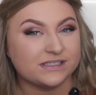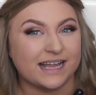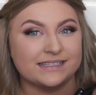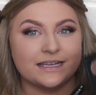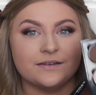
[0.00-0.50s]

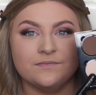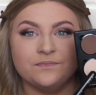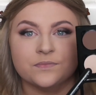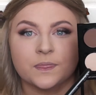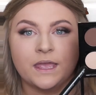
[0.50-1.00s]
satin,
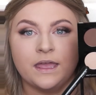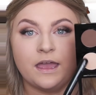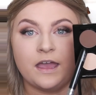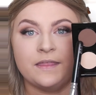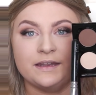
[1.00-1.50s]

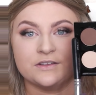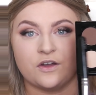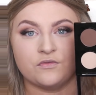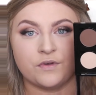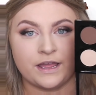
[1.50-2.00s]
and then it's got a